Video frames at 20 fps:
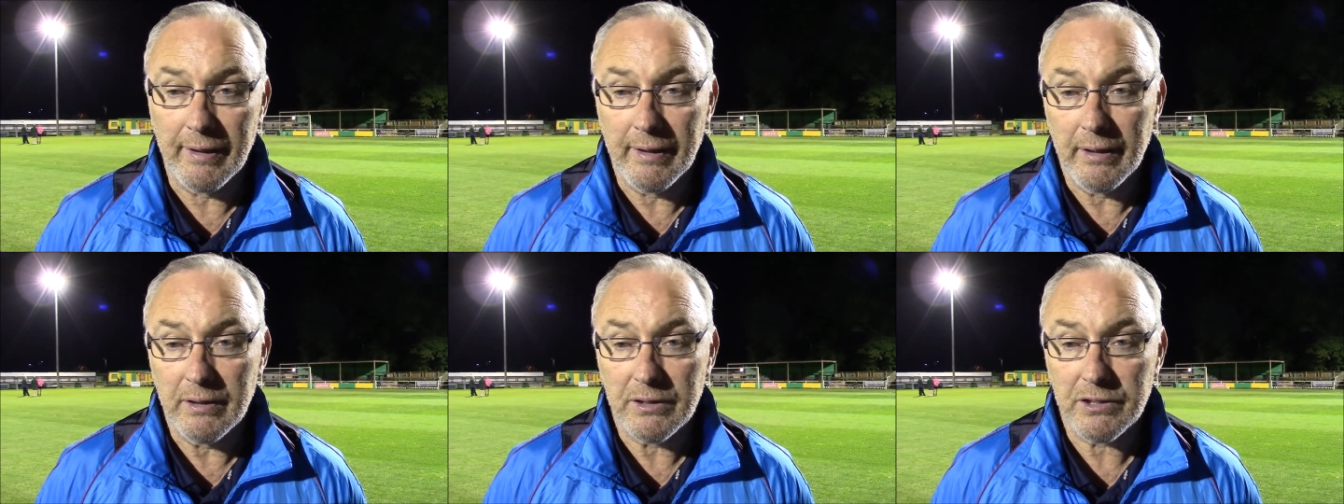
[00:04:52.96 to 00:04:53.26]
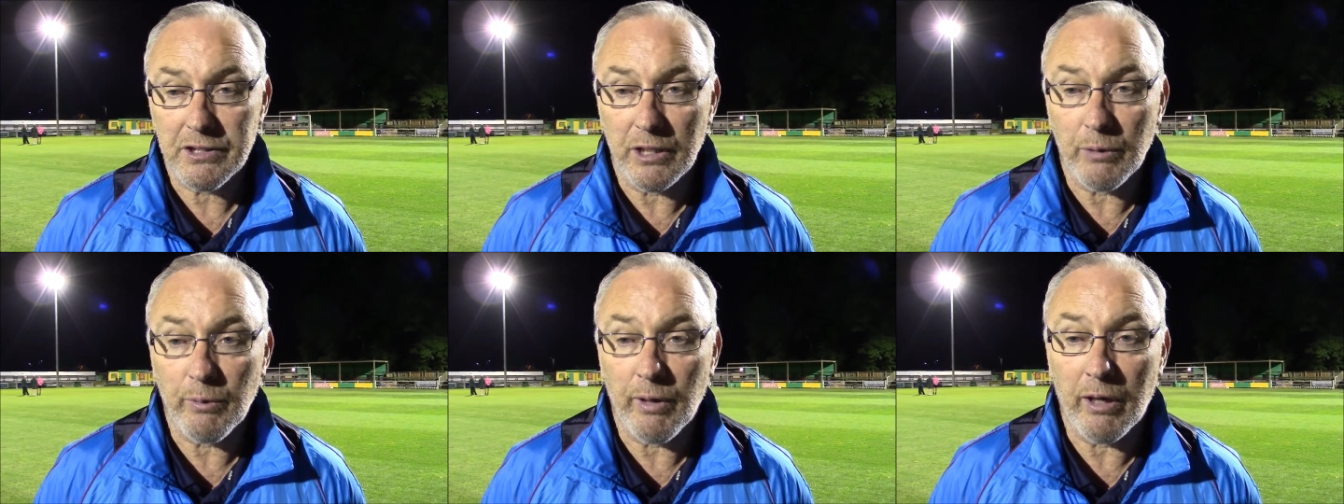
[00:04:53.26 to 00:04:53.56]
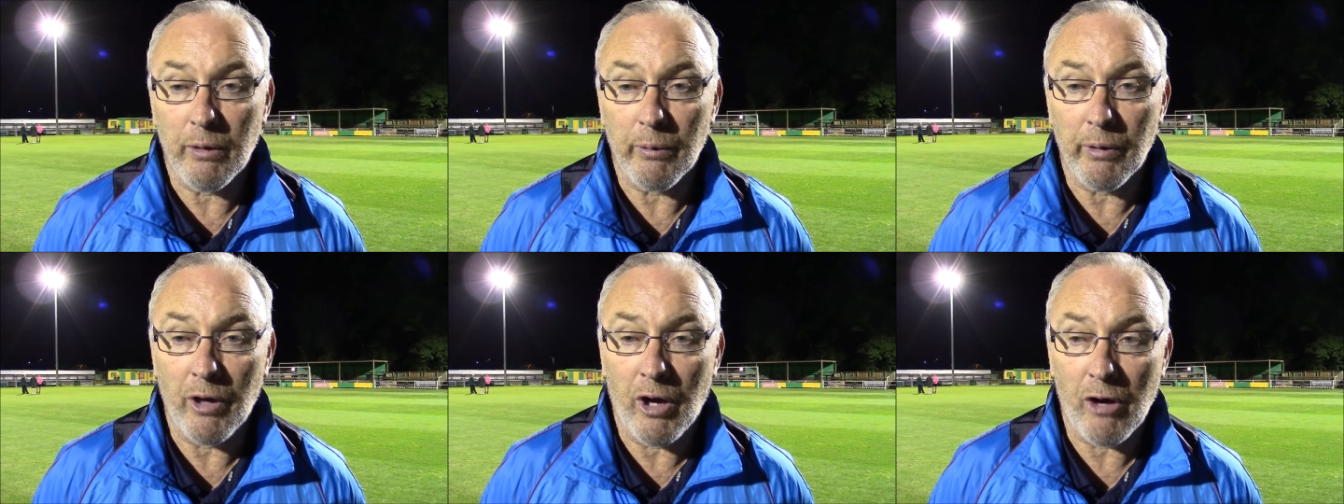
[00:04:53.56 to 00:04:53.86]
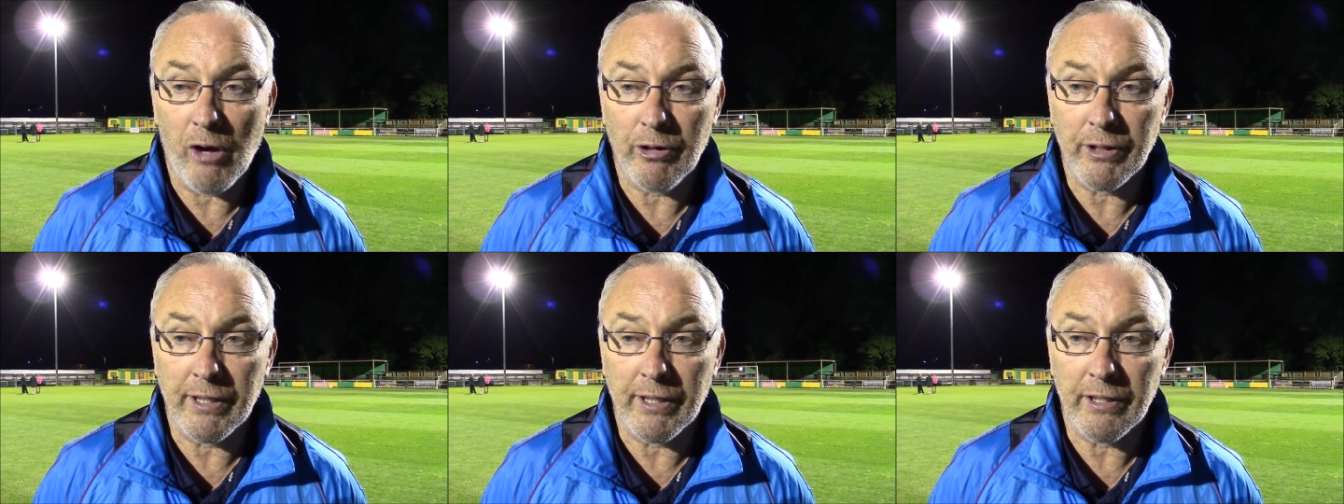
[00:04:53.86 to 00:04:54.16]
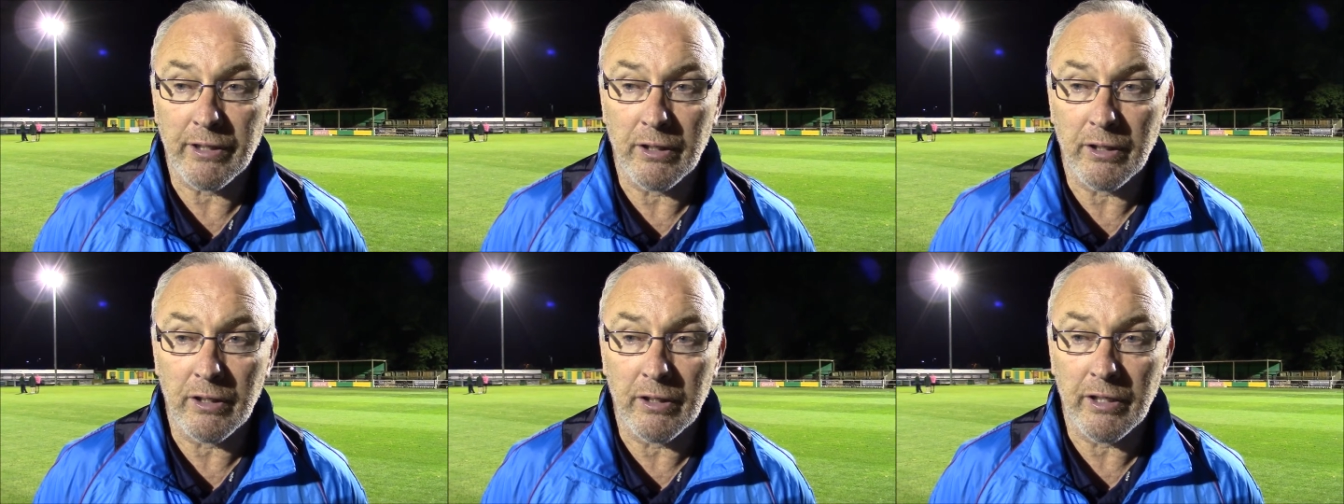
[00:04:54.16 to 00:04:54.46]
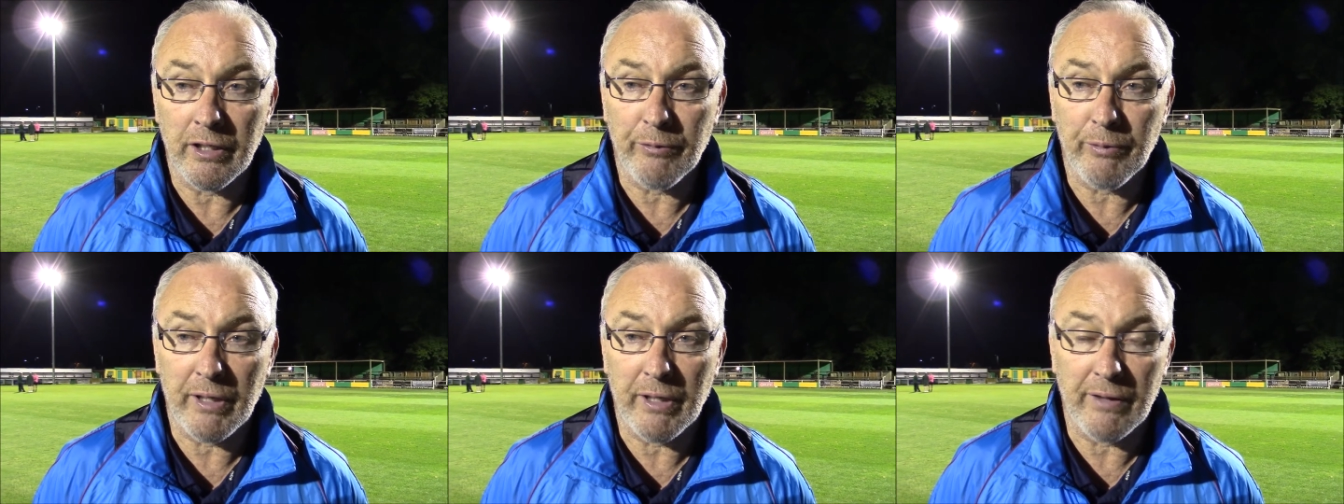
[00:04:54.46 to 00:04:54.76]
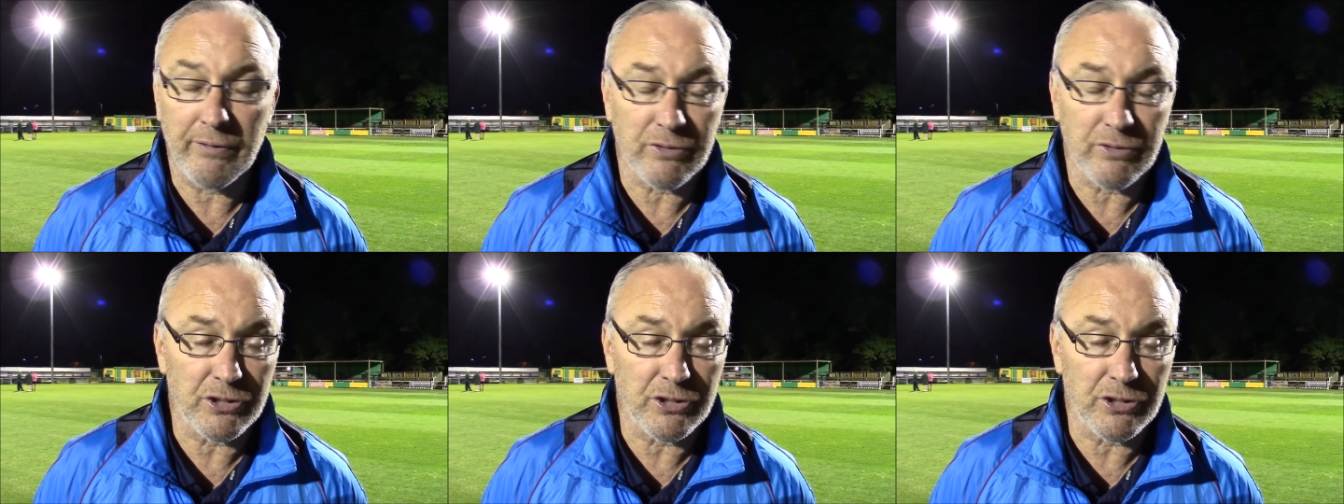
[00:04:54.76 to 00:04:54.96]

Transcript: see where we are, and then if we have